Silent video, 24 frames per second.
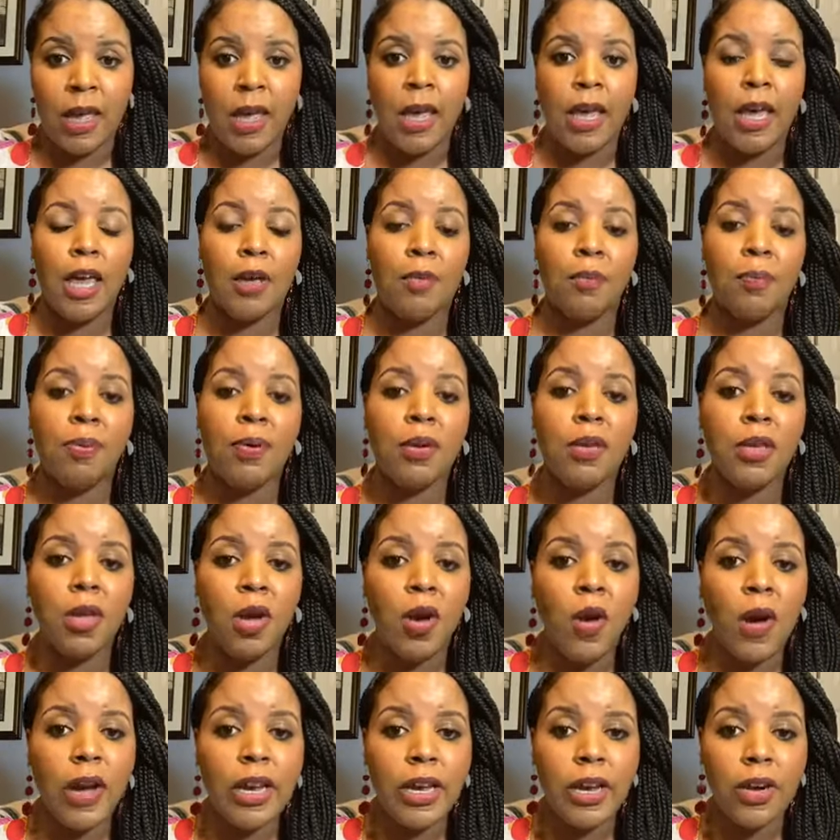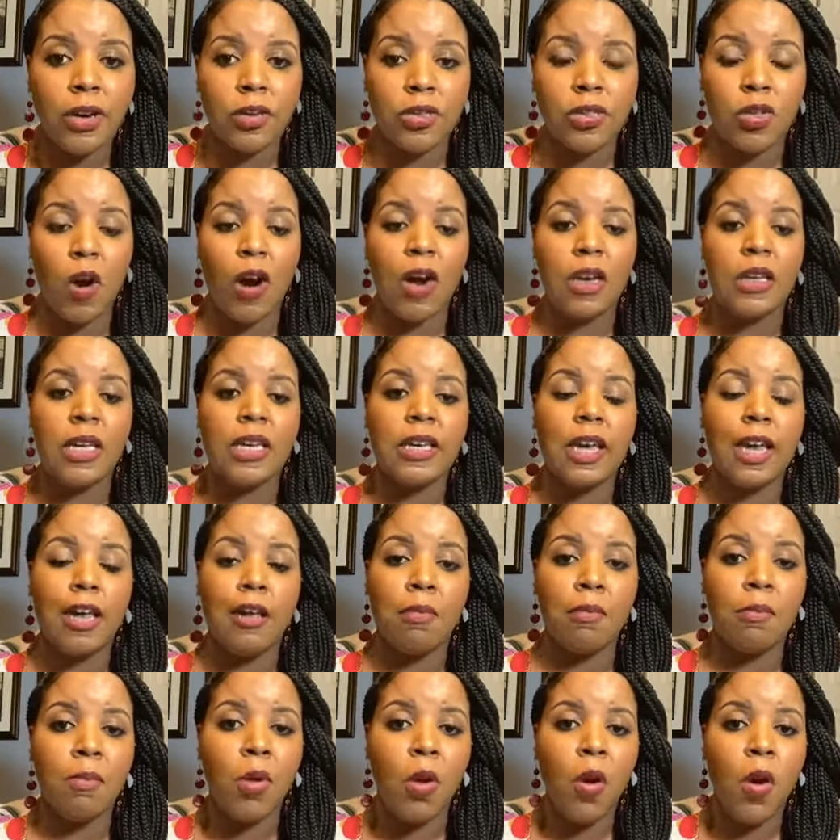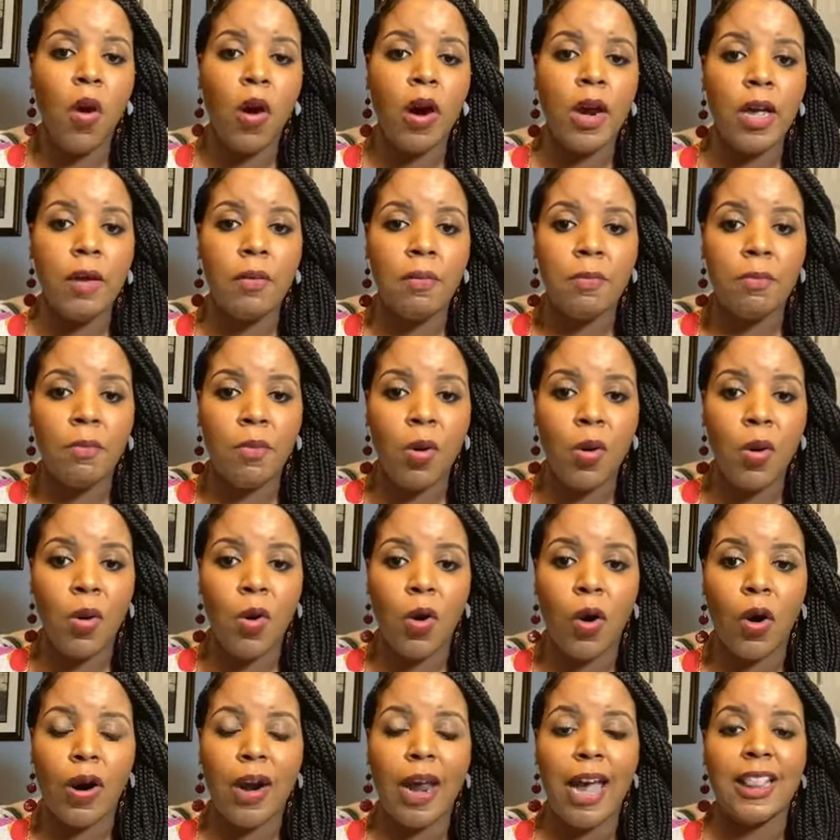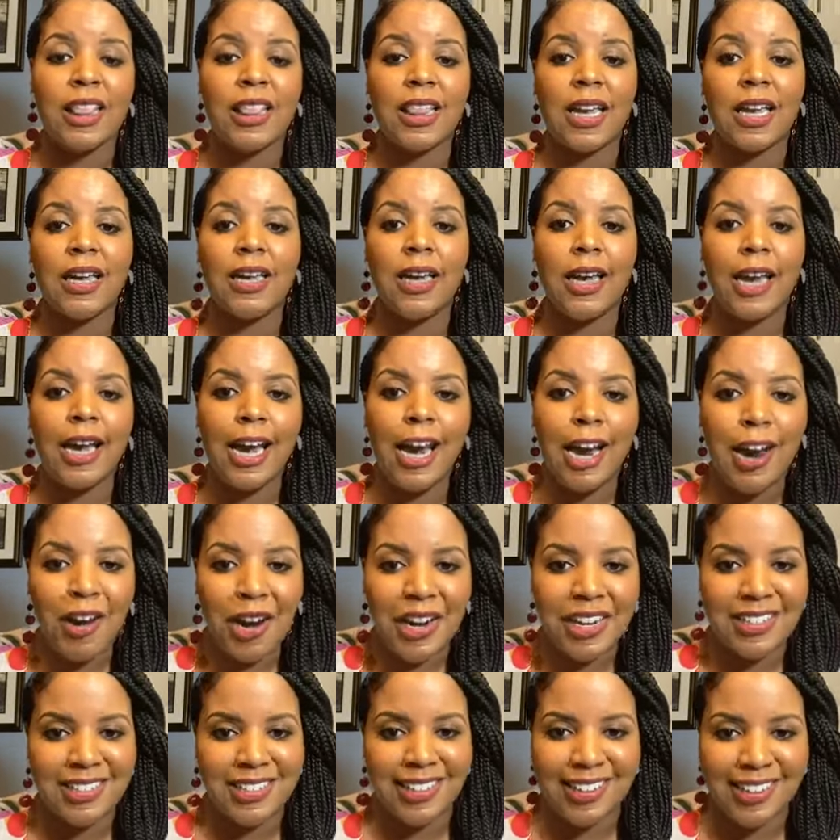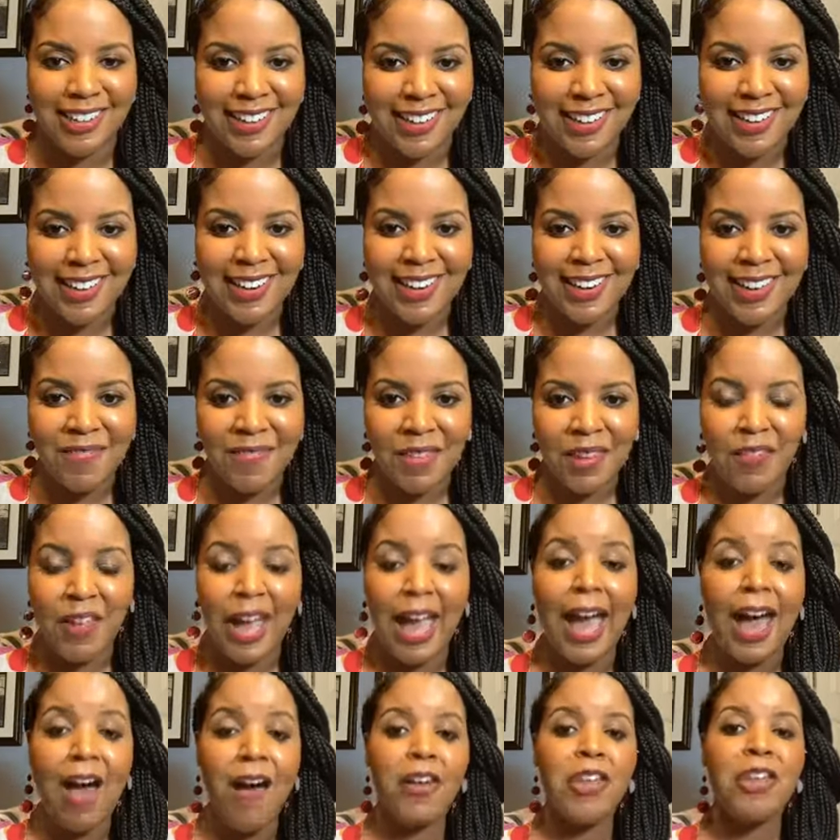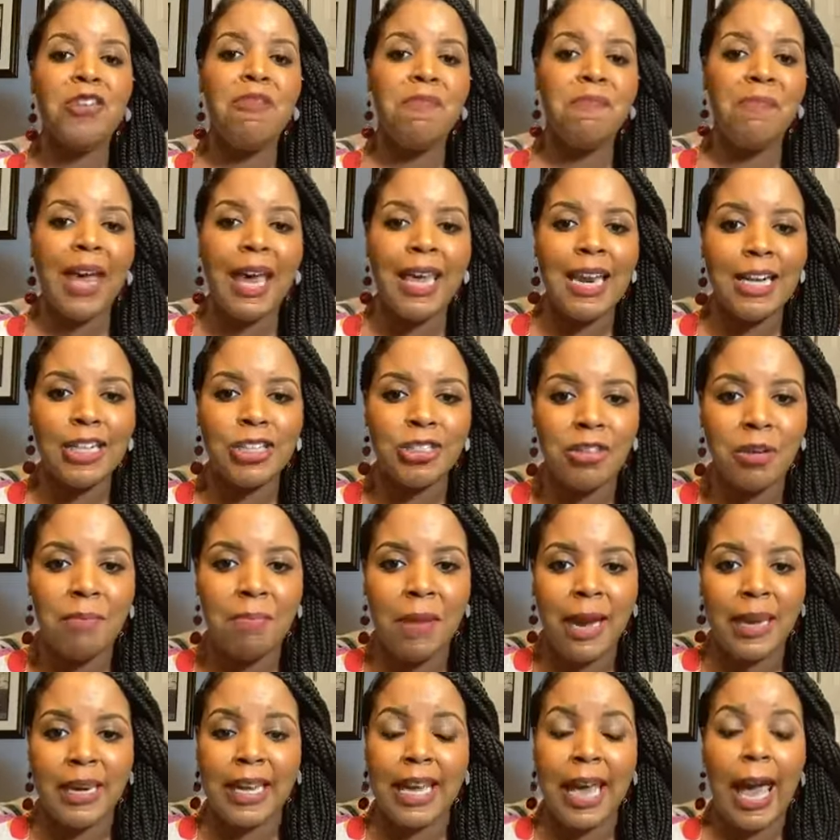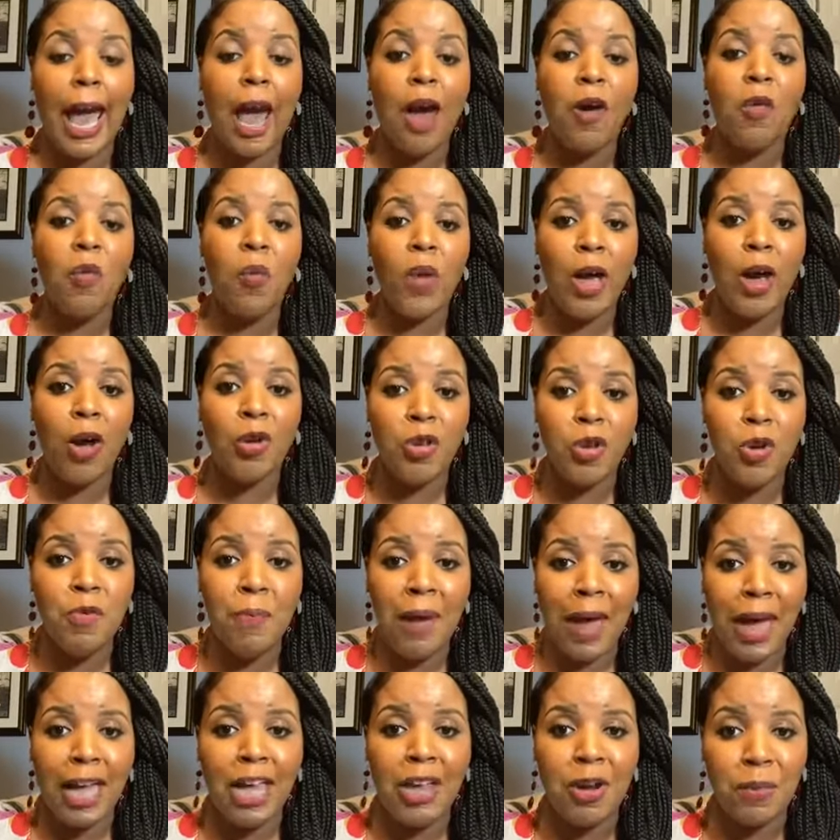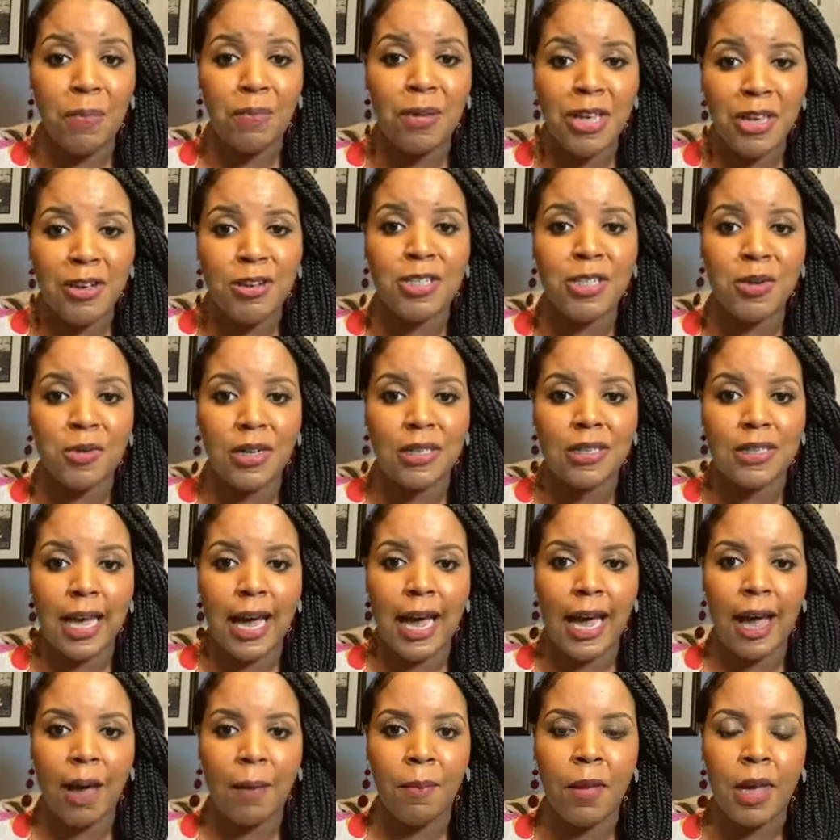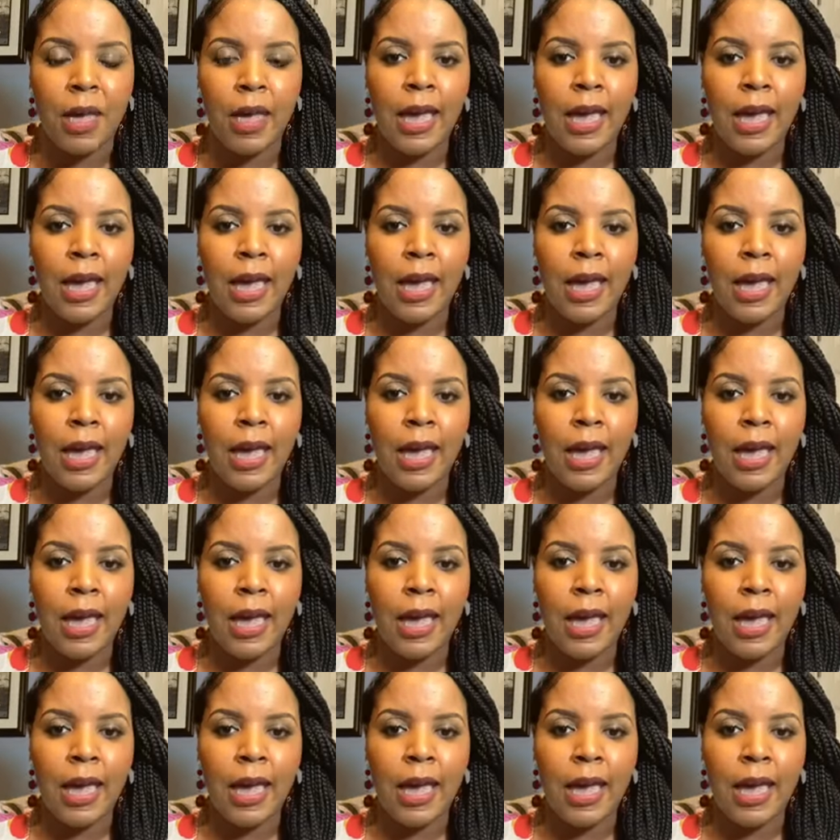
Employers are looking more and more at the character, how you manage your money, how well you pay your bills on time,